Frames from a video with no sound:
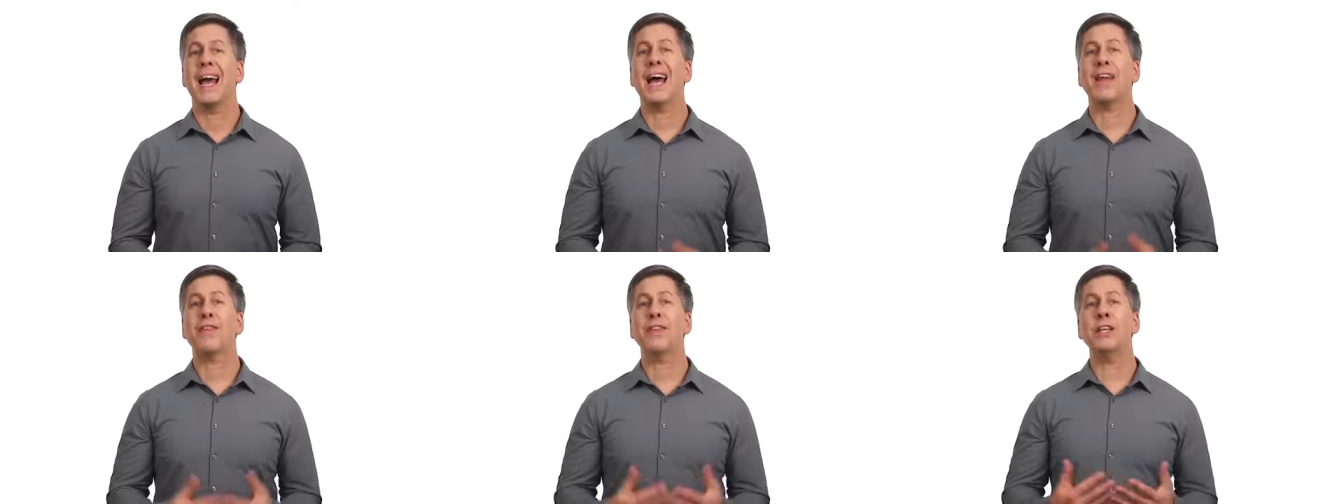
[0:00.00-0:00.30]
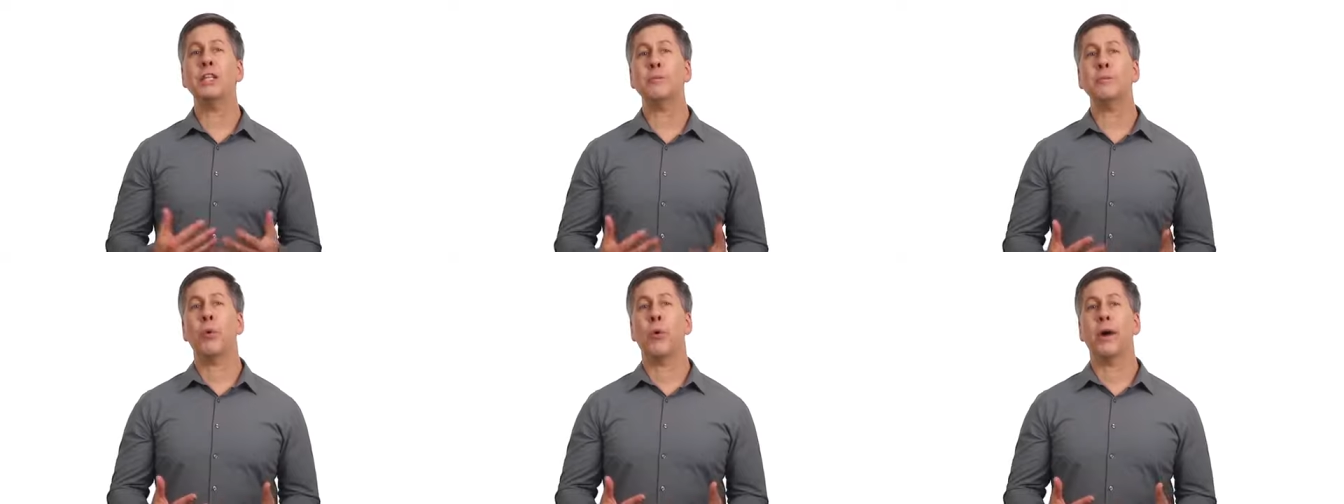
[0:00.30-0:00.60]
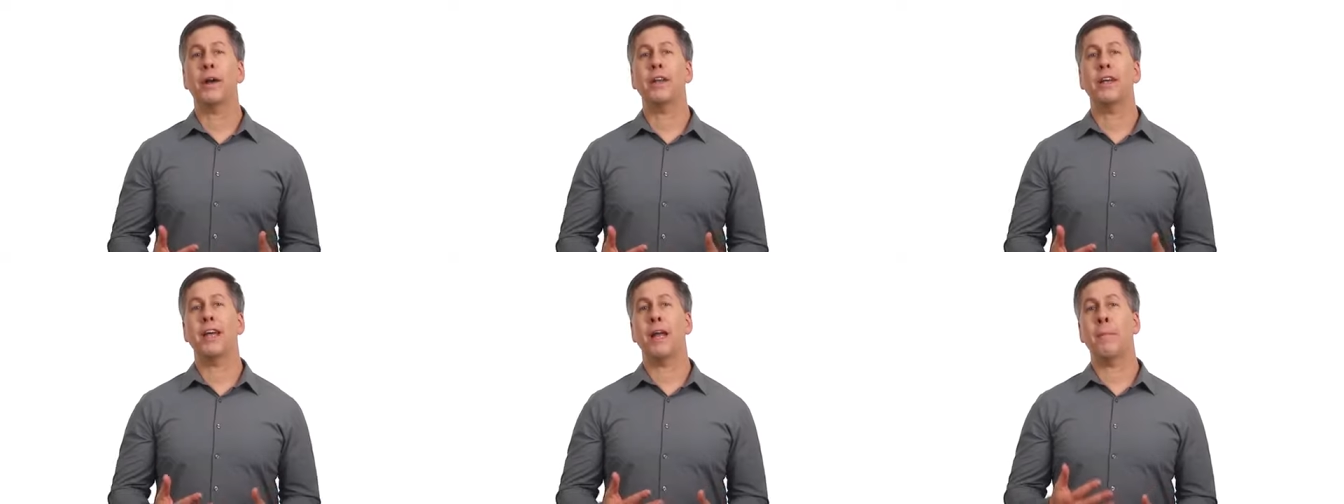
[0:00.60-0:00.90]
At this
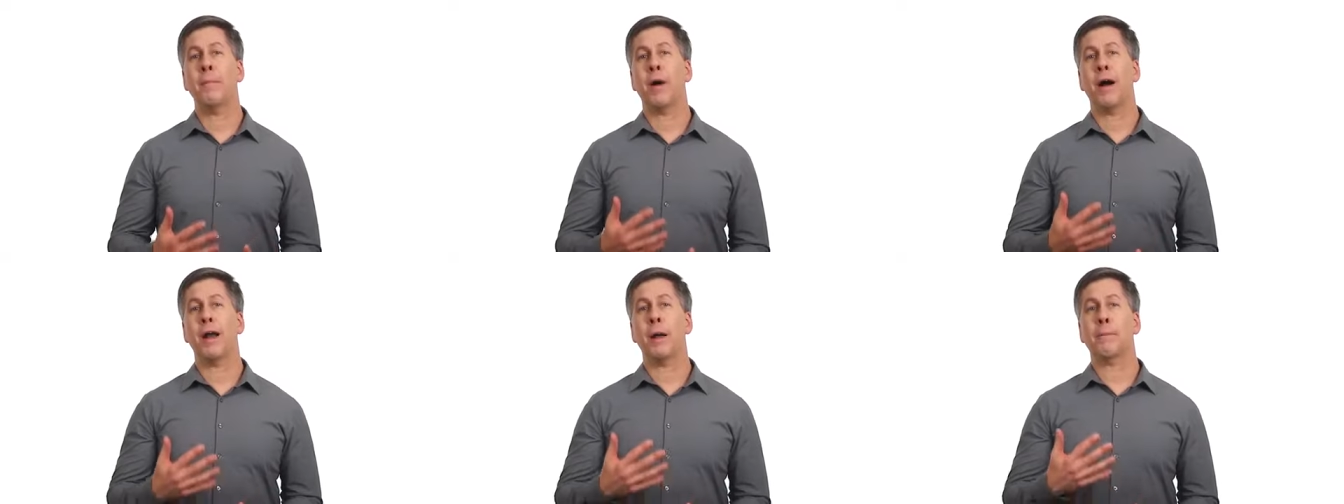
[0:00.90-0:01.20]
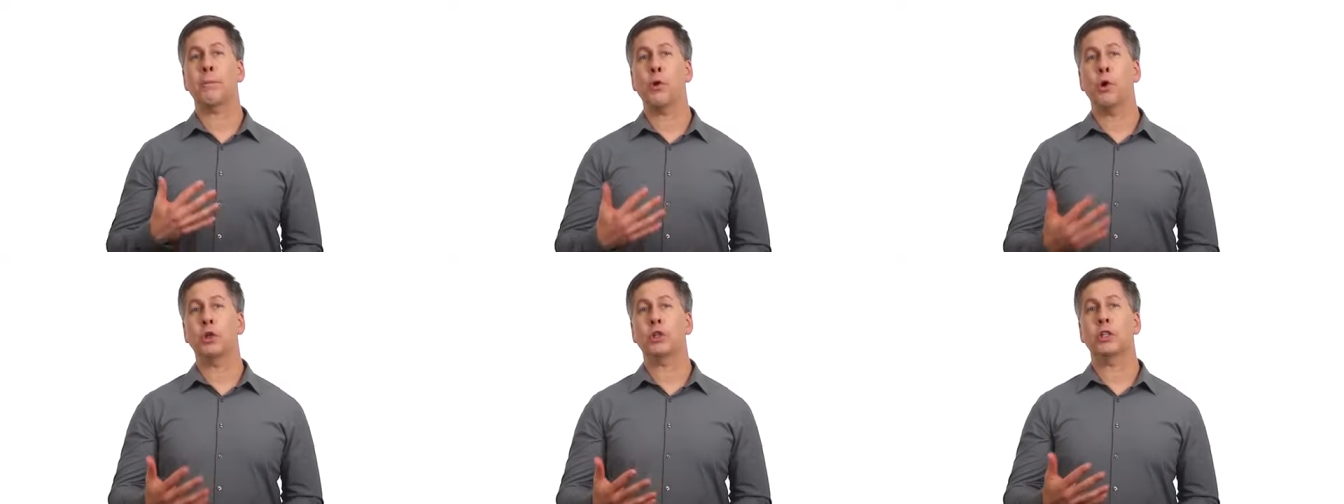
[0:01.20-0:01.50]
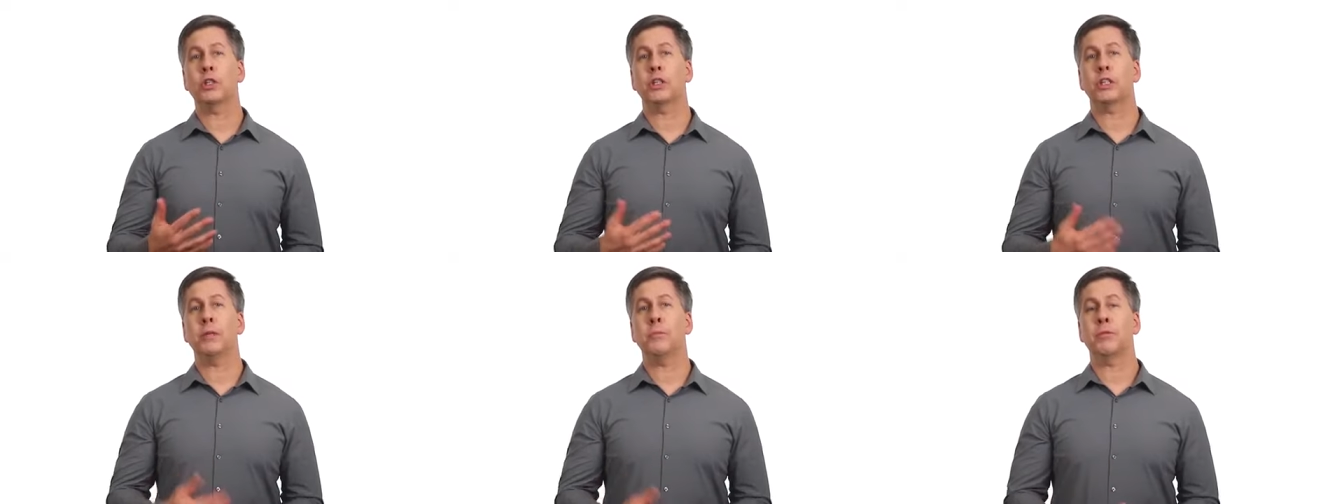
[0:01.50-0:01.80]
point in my approach
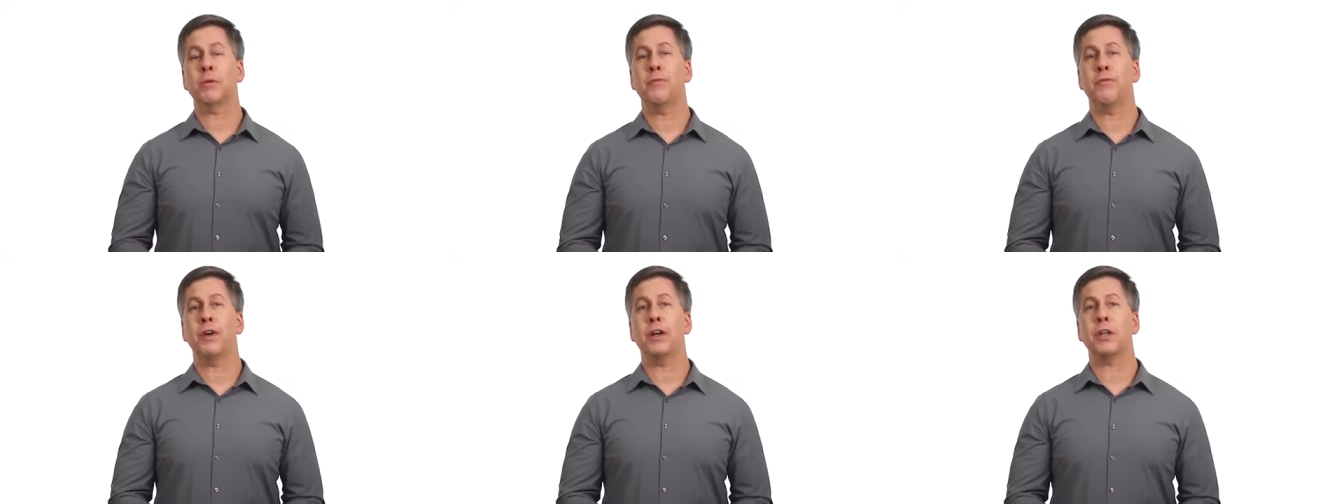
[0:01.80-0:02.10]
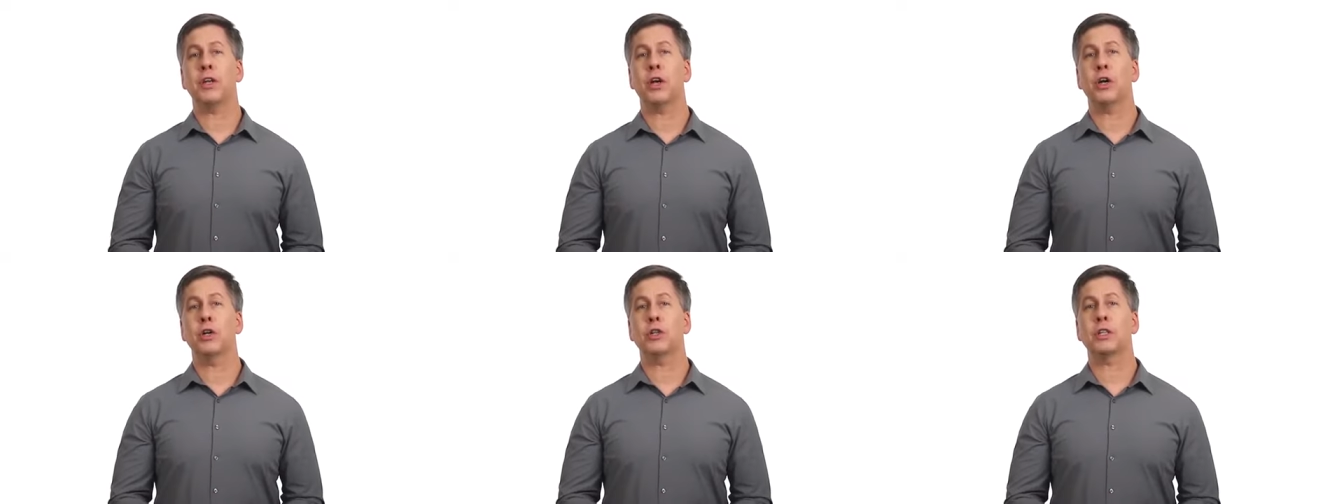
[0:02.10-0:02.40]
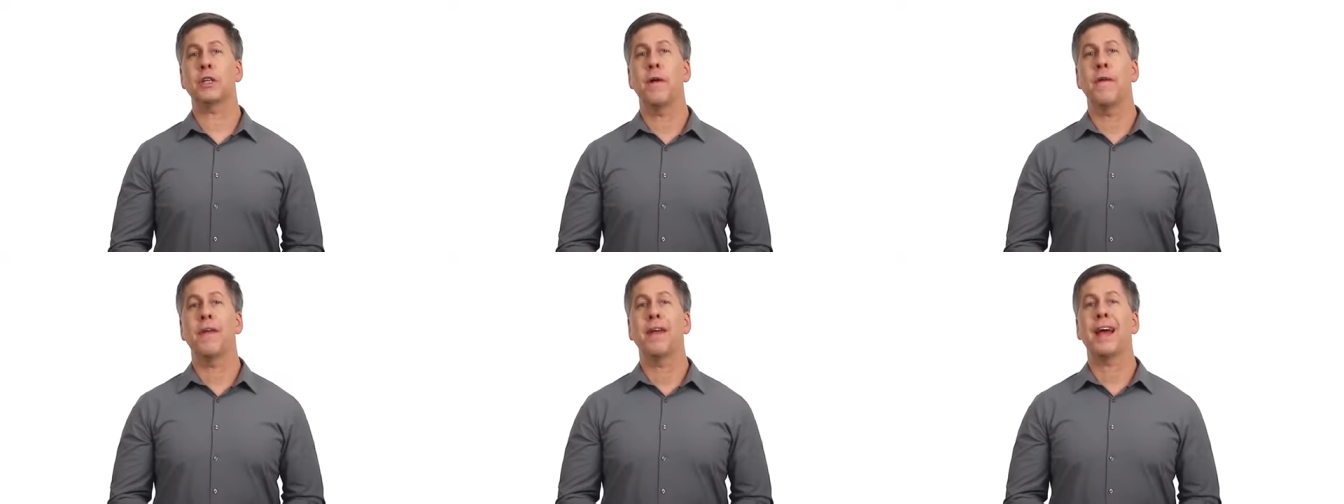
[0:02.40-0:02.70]
to symptom videos,